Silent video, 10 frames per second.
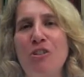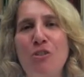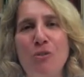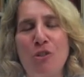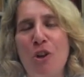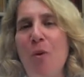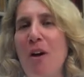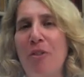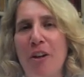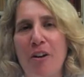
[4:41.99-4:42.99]
students go
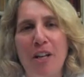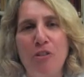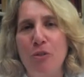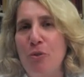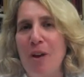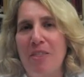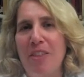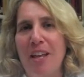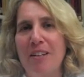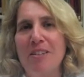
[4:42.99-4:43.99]
out there and do great
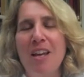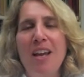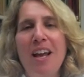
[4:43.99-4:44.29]
things.